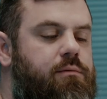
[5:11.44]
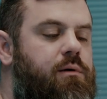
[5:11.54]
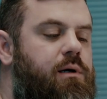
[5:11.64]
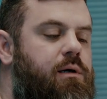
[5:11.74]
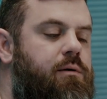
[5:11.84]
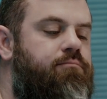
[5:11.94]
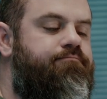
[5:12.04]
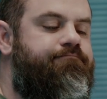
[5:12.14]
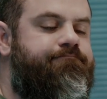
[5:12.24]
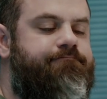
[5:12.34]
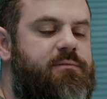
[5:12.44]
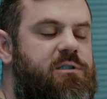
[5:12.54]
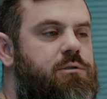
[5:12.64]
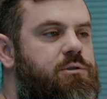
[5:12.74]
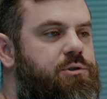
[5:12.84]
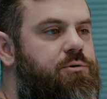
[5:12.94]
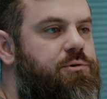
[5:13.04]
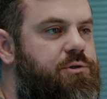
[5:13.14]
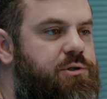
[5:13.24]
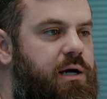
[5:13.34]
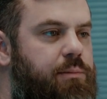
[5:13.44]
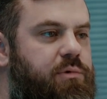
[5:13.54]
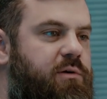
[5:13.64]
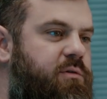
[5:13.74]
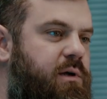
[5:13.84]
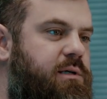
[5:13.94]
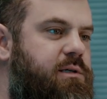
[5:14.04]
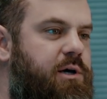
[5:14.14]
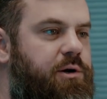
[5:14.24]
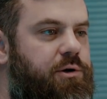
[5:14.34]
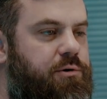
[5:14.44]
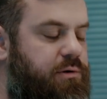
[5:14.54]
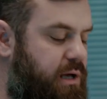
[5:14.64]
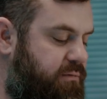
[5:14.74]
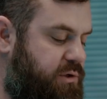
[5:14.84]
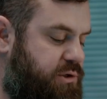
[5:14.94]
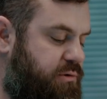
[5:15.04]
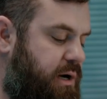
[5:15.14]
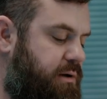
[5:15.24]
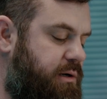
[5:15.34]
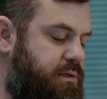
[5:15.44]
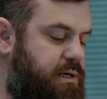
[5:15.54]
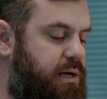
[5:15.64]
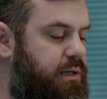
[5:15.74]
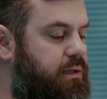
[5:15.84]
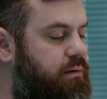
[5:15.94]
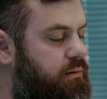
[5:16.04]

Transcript: um, shoulder strap. If you like to carry your night vision around in a tiny